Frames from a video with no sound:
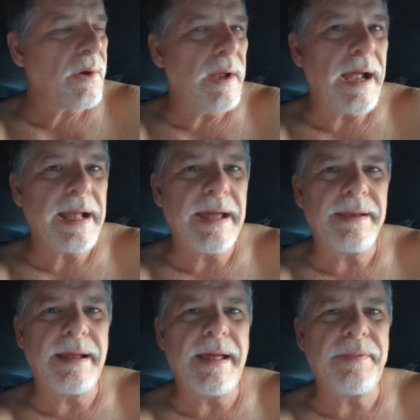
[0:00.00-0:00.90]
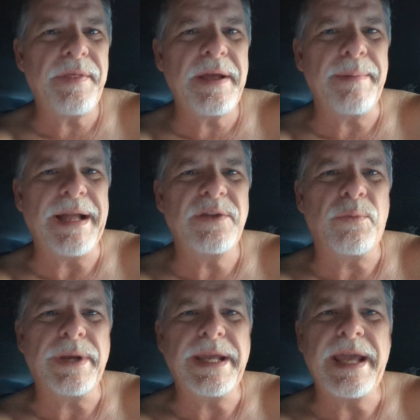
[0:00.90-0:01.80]
I got I think about
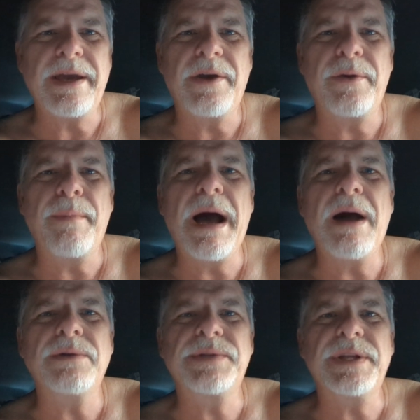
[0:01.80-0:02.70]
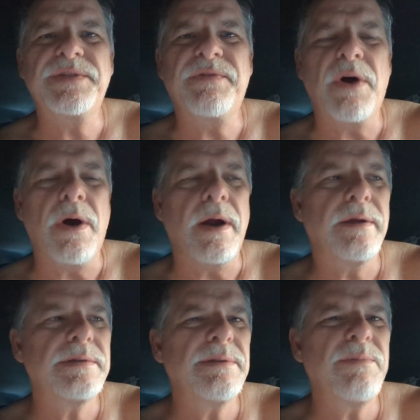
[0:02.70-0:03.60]
2,800 miles thus
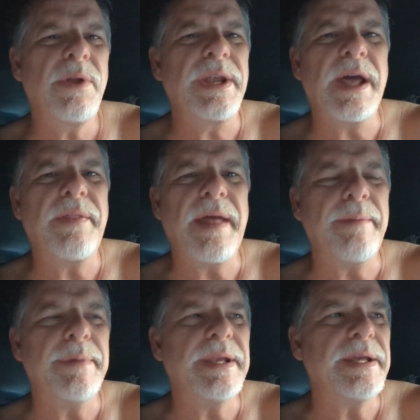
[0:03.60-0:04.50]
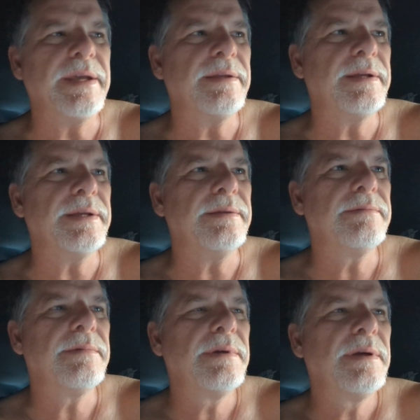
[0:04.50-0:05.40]
far. So really not that many. And, and
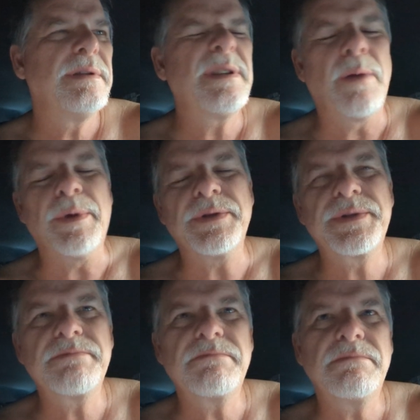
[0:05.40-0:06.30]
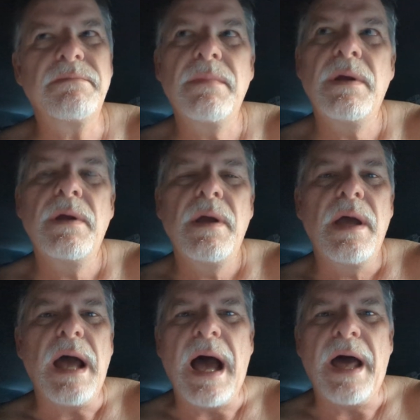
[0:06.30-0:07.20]
it's almost,
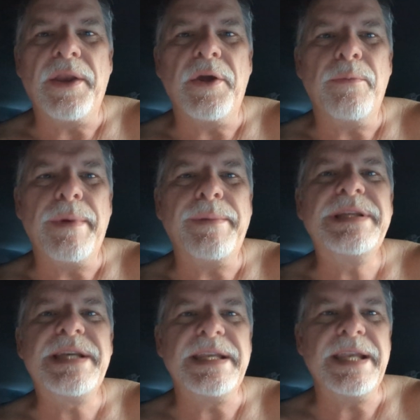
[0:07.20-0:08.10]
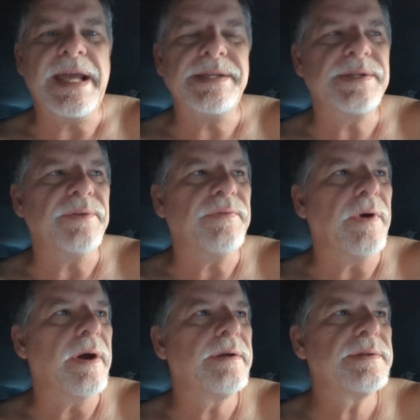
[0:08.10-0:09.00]
I don't know, maybe 10 days so
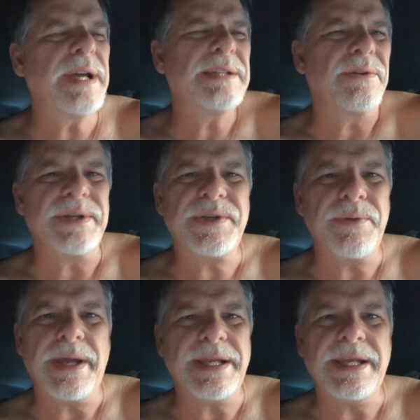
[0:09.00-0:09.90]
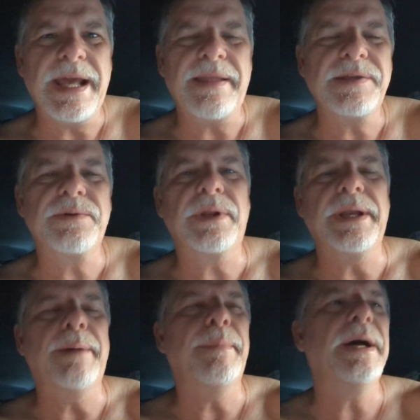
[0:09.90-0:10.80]
far. So that's only 280 a day. That's really
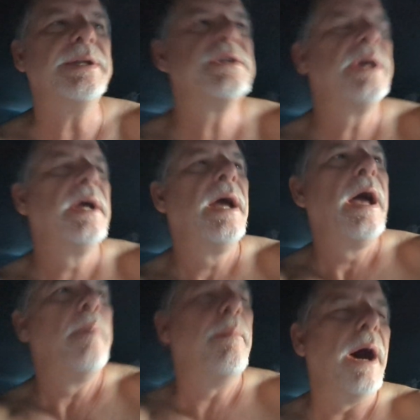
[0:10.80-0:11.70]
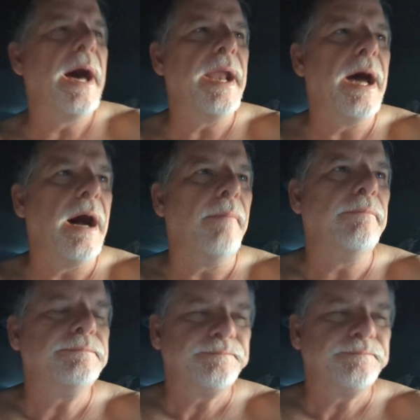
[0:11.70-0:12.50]
not much. But um,